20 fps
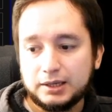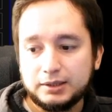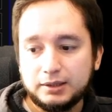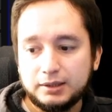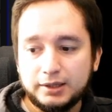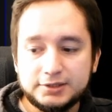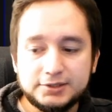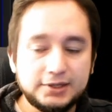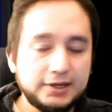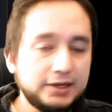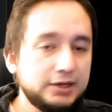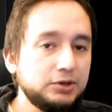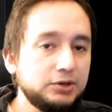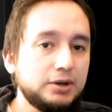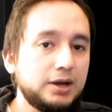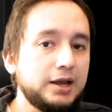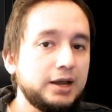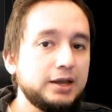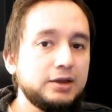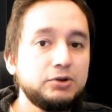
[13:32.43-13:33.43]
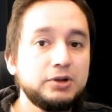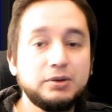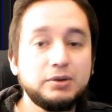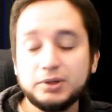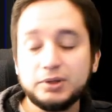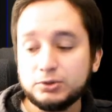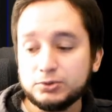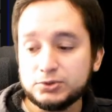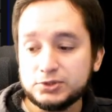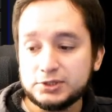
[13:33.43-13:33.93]
let's say I only
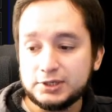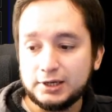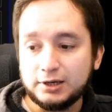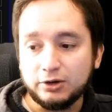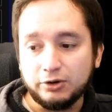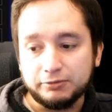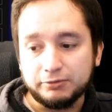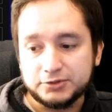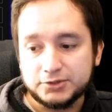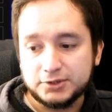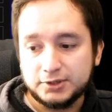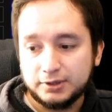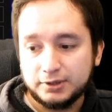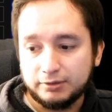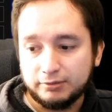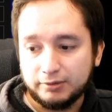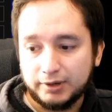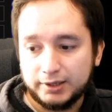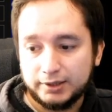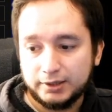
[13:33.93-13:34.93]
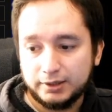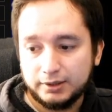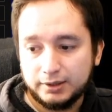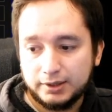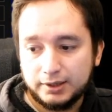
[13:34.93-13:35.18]
want to see gloves, right?